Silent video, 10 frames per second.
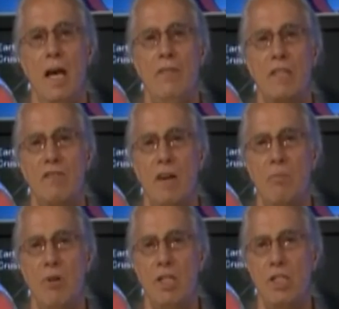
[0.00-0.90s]
And this
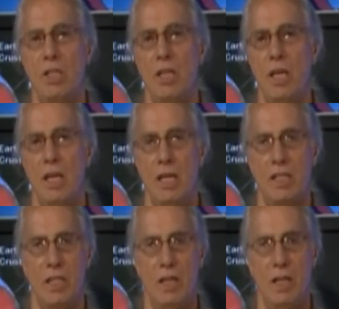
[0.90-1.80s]
vibration
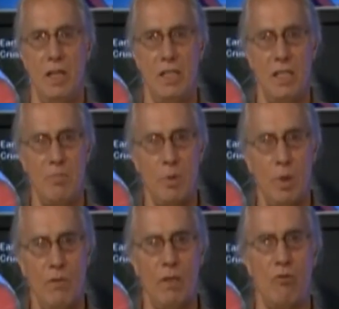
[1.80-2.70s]
is in
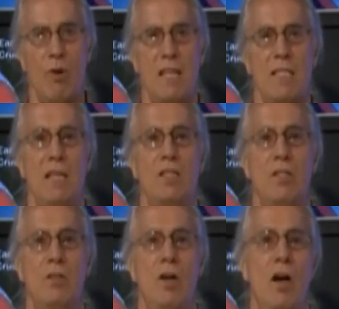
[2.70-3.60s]
perfect resonance
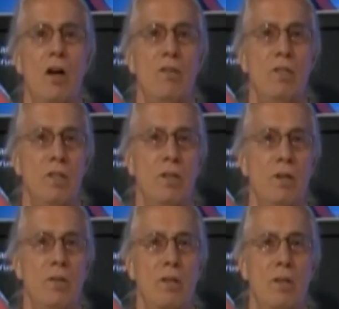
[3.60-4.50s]
to the heart of the
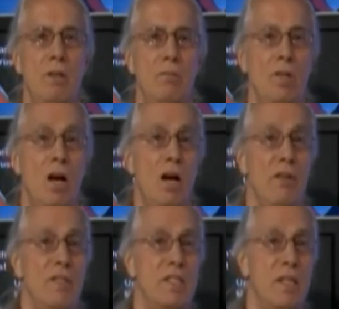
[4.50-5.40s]
earth, the heart
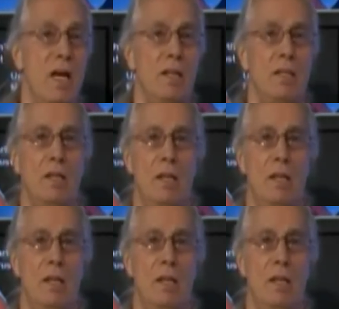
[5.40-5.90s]
of the sun,